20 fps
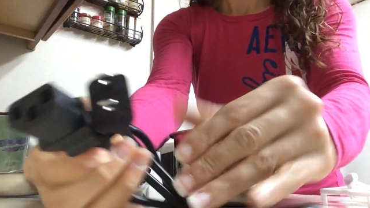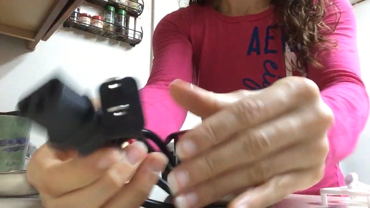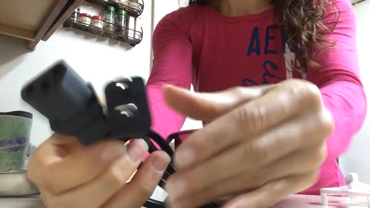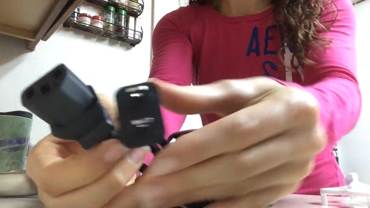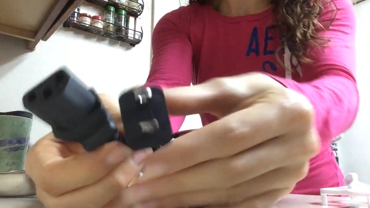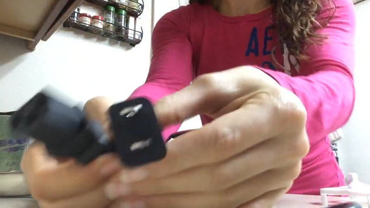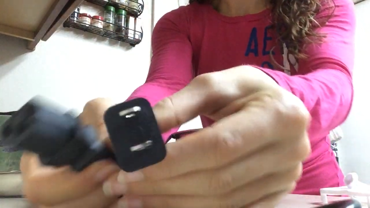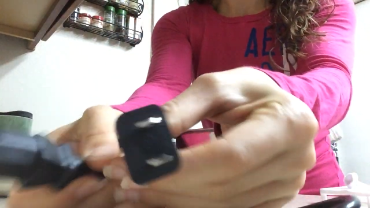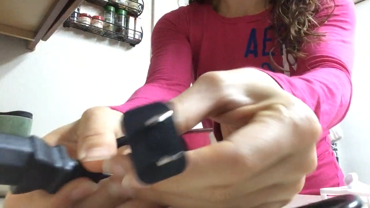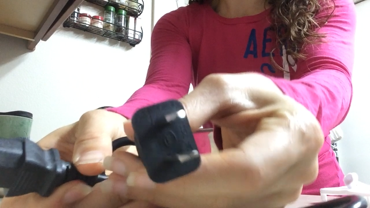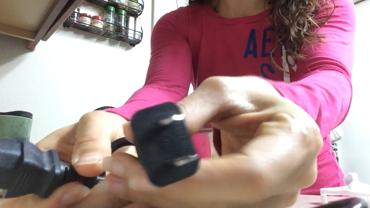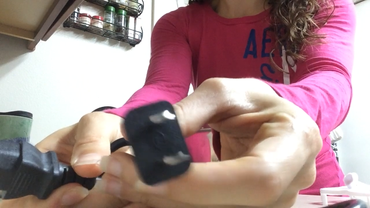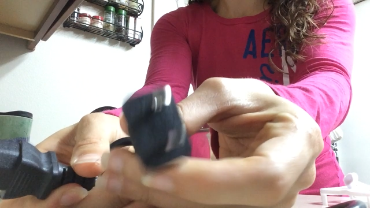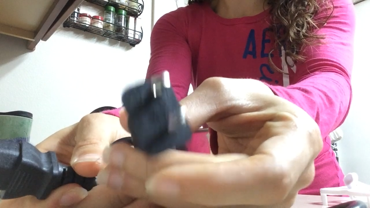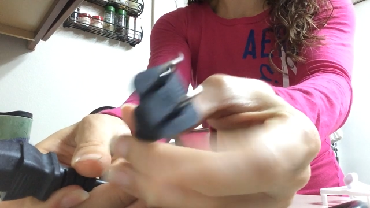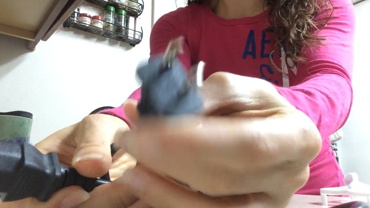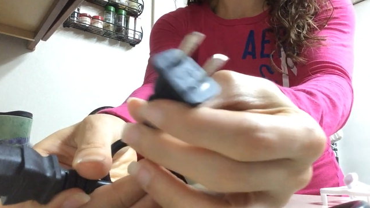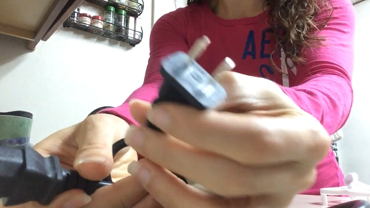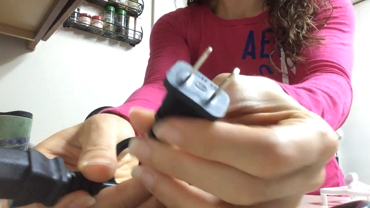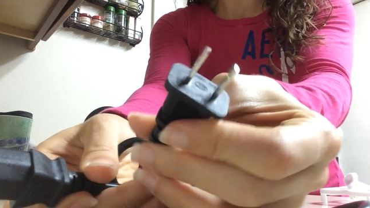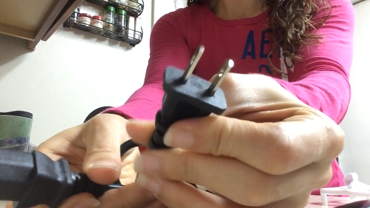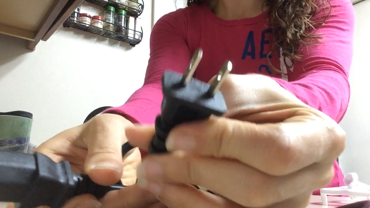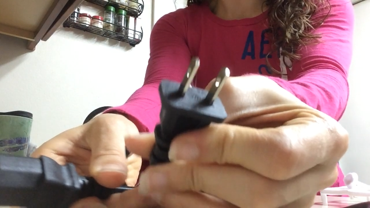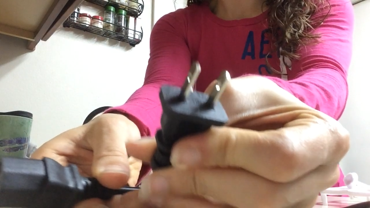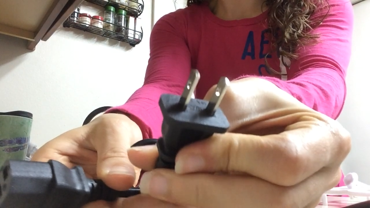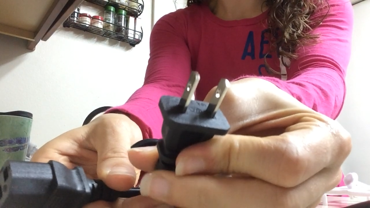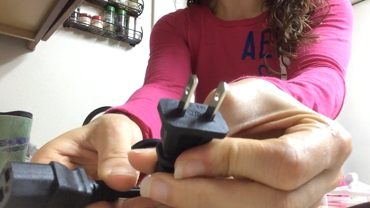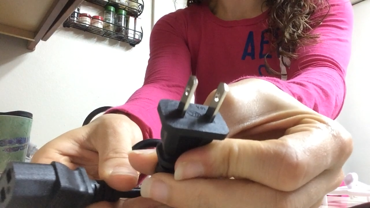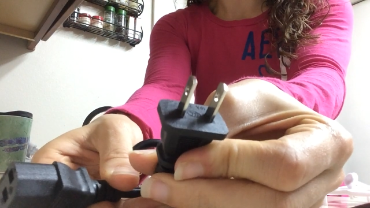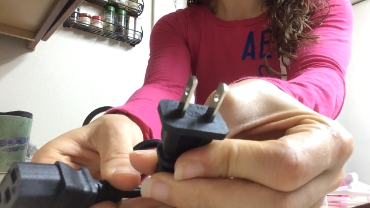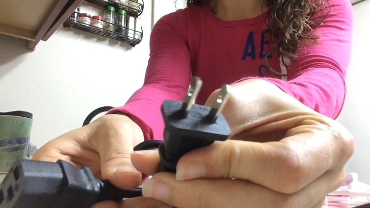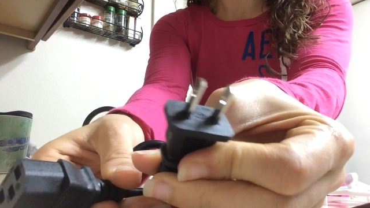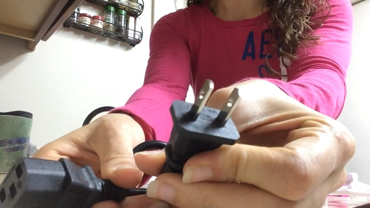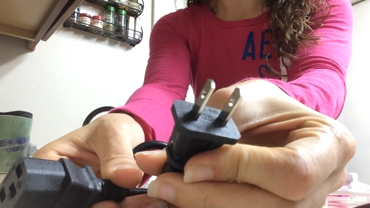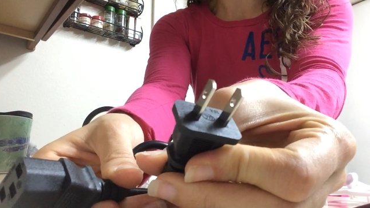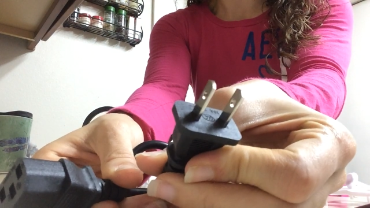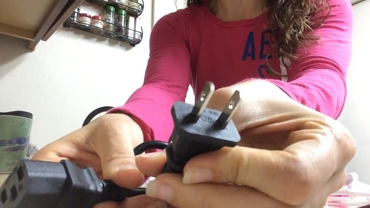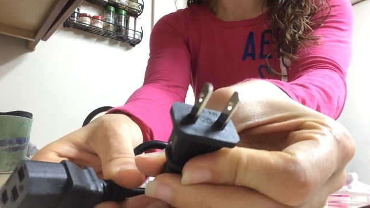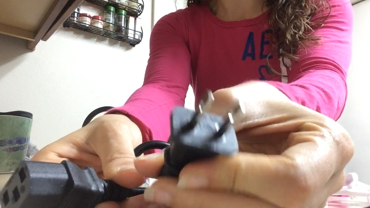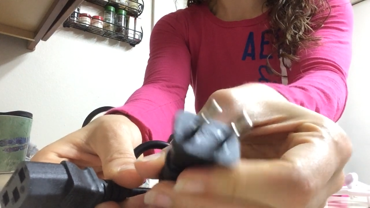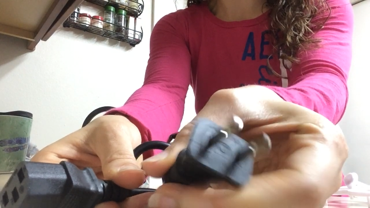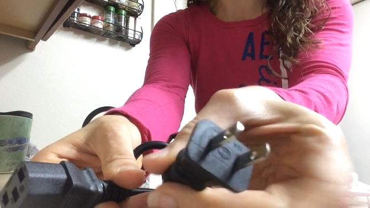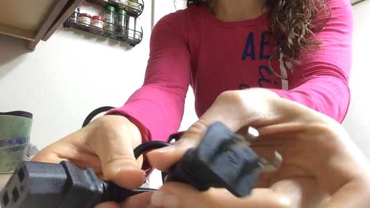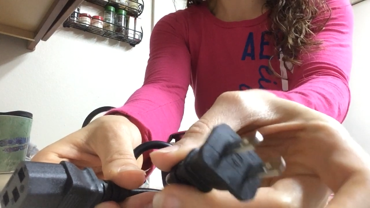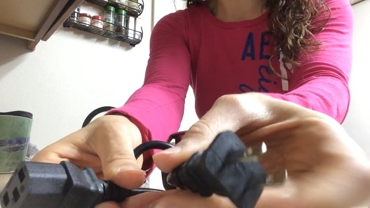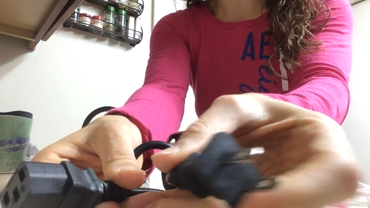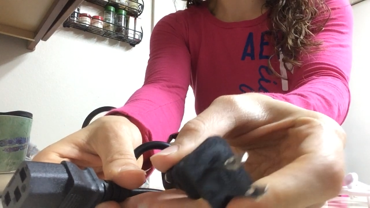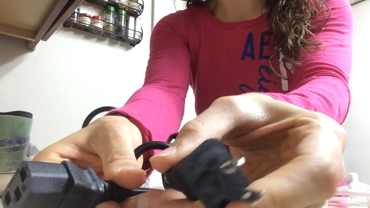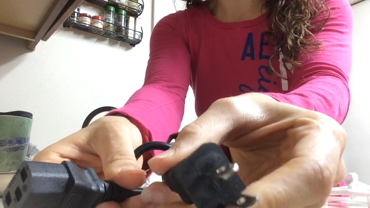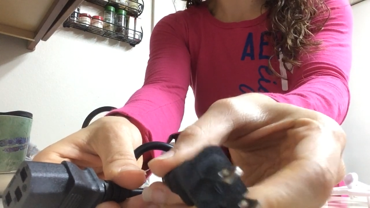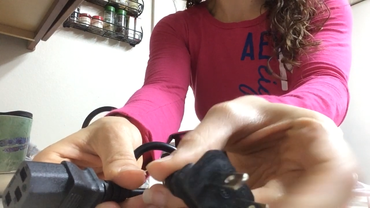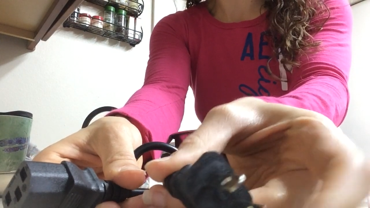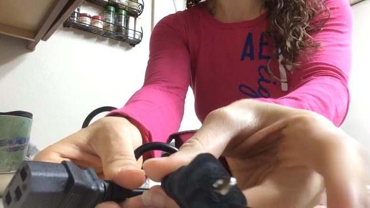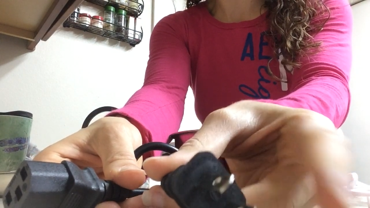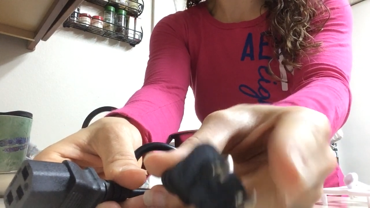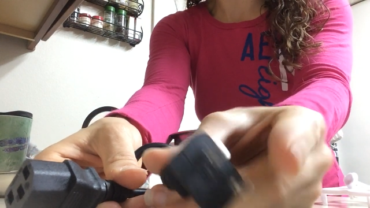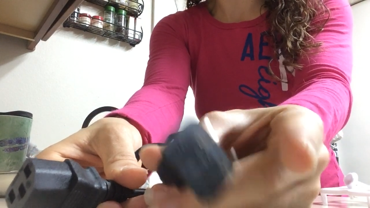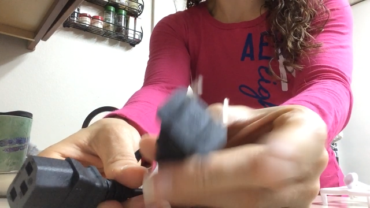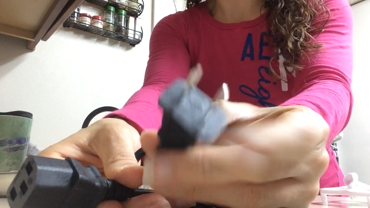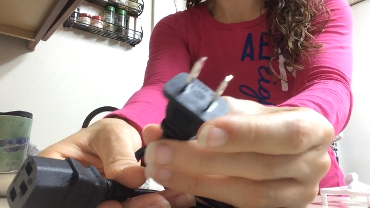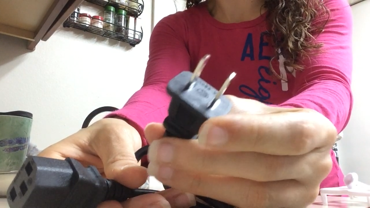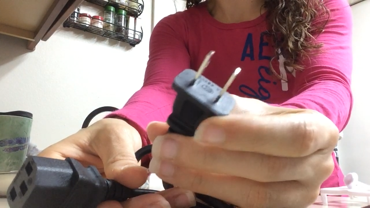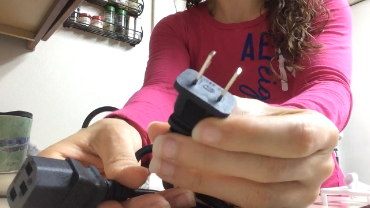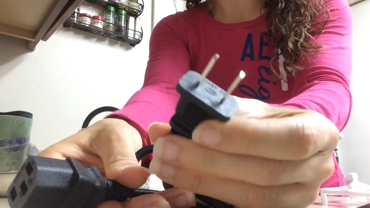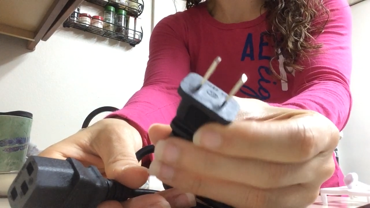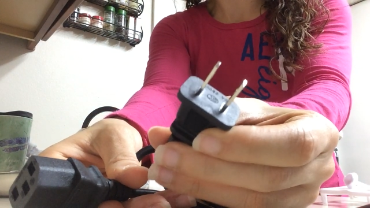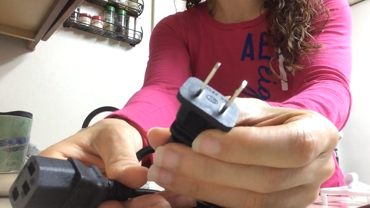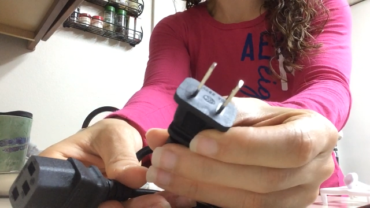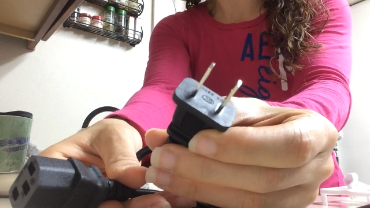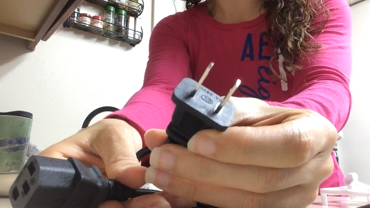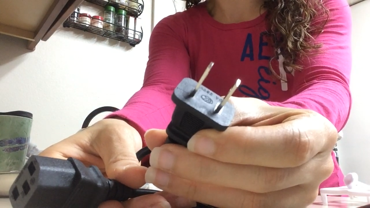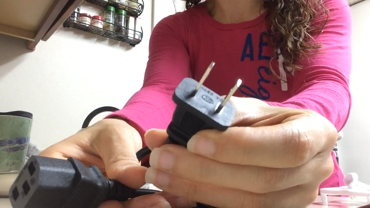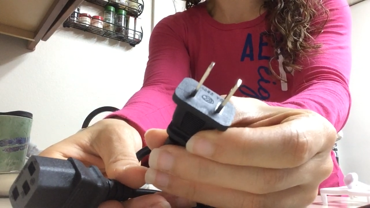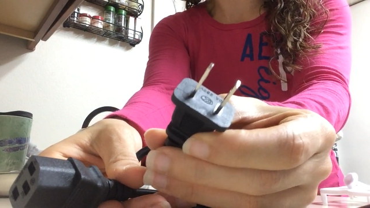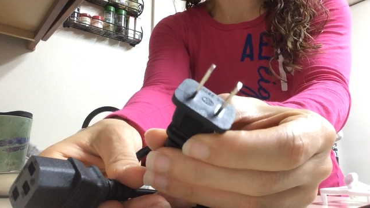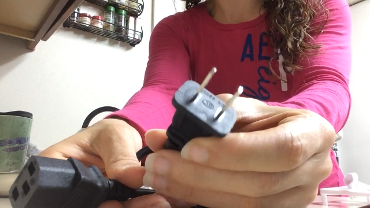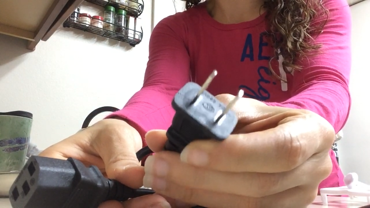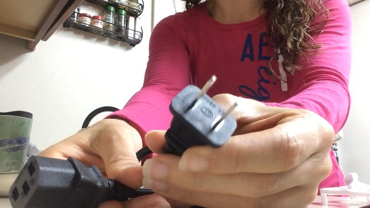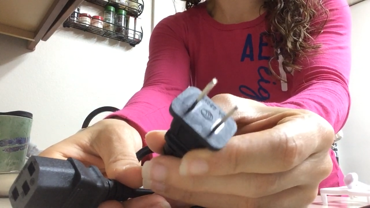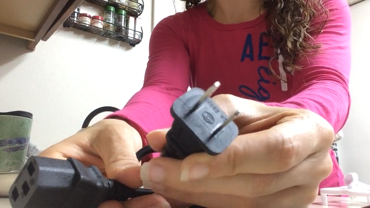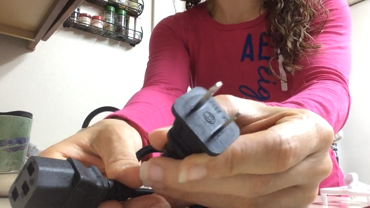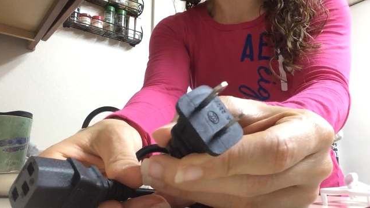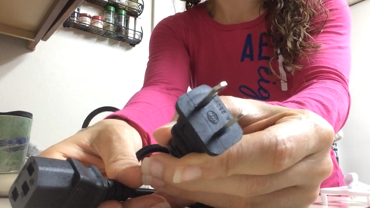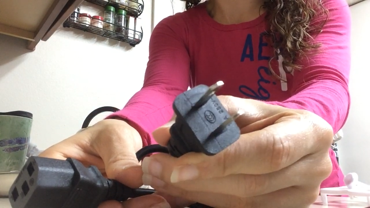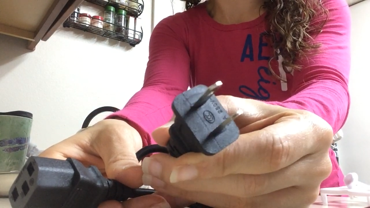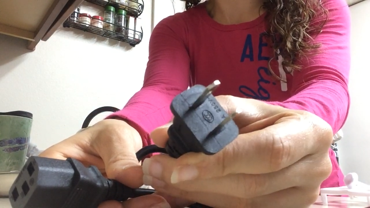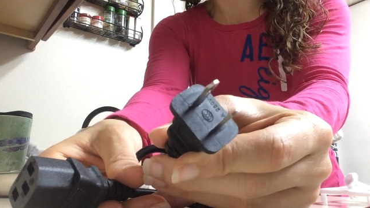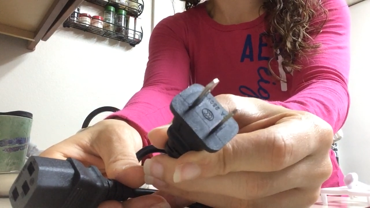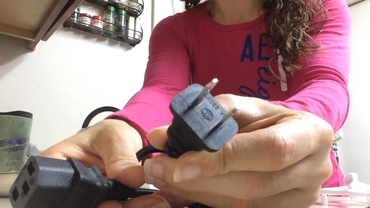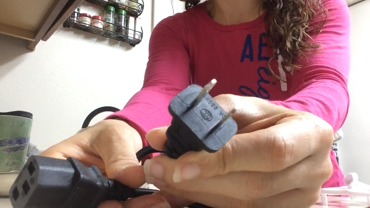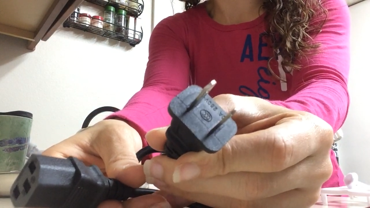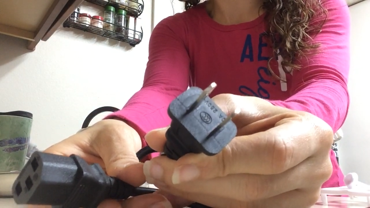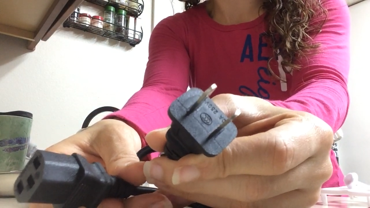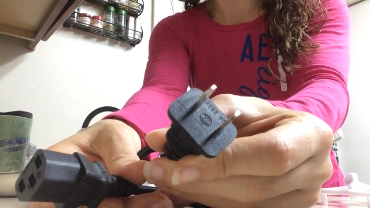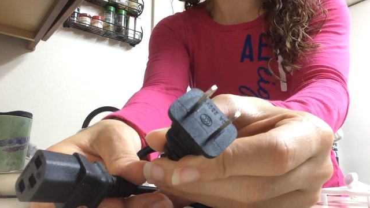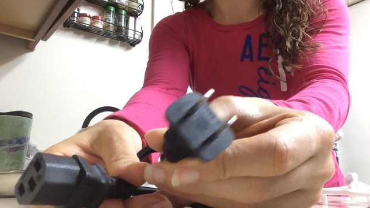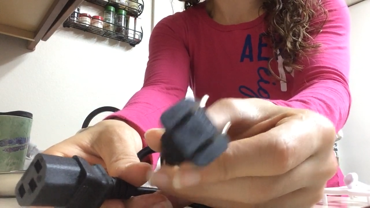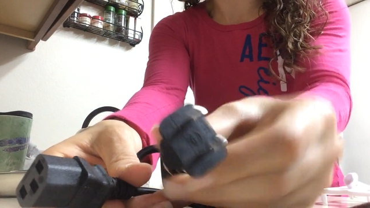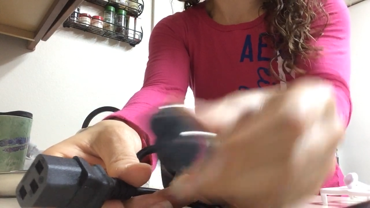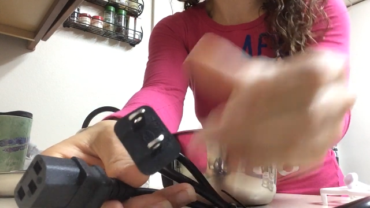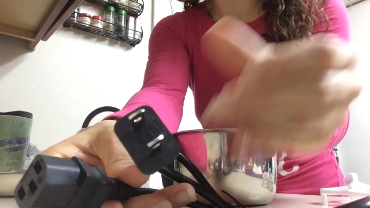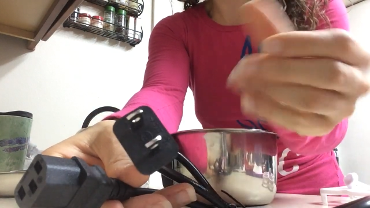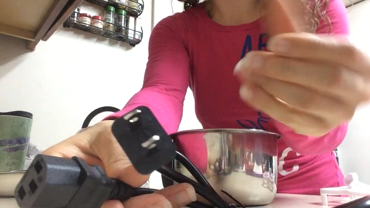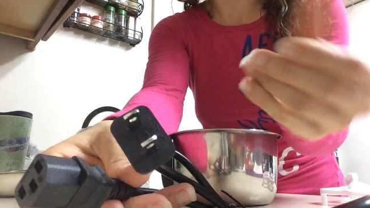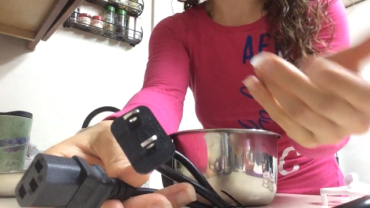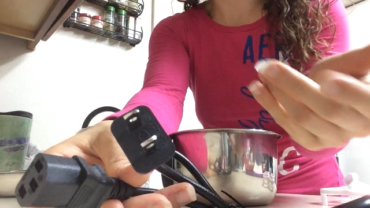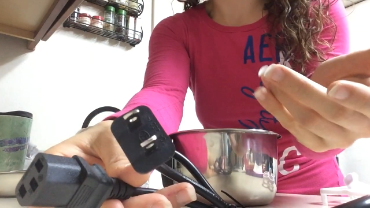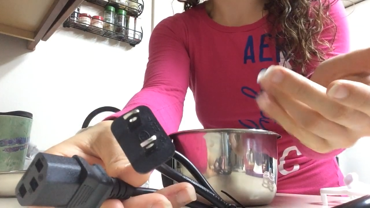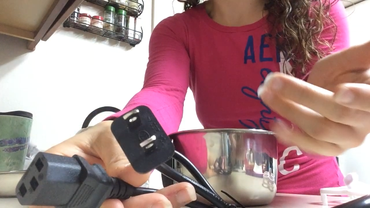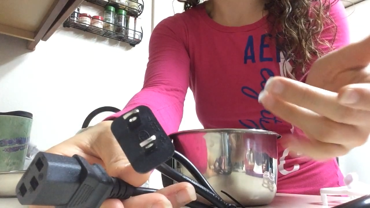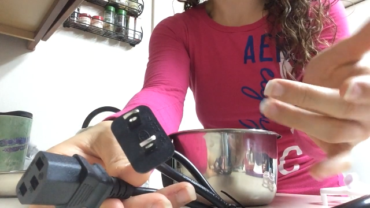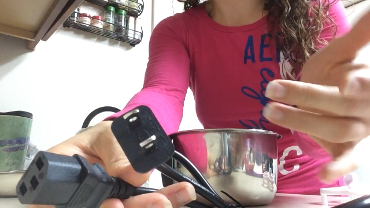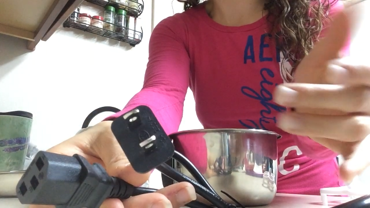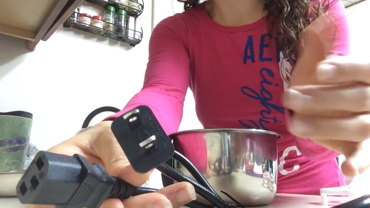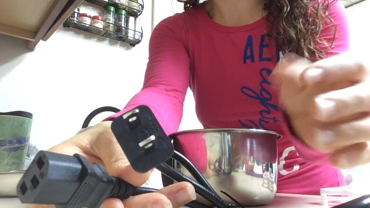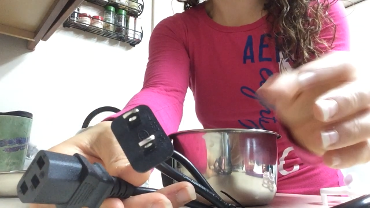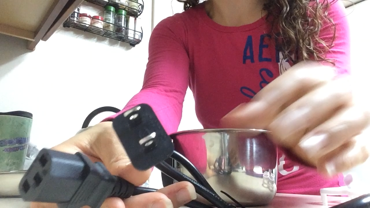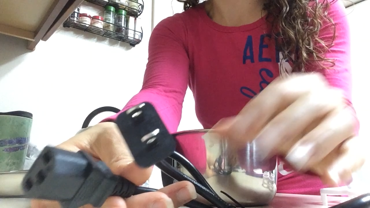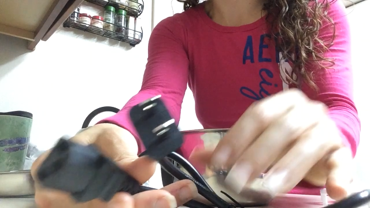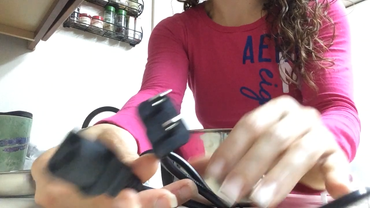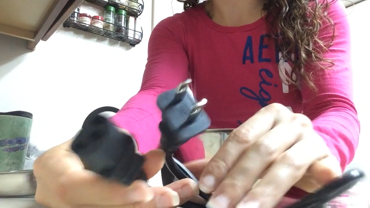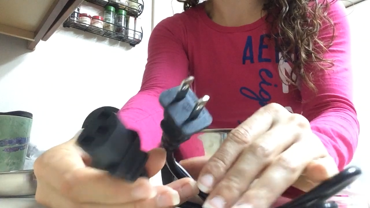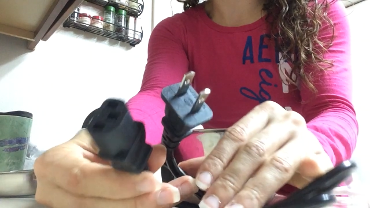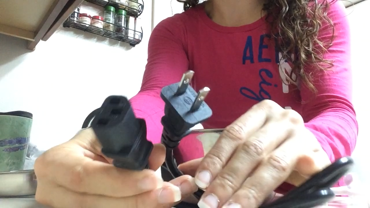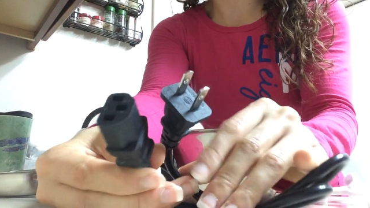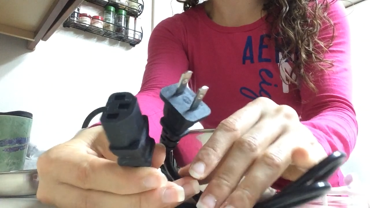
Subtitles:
[unreadable: no face in view]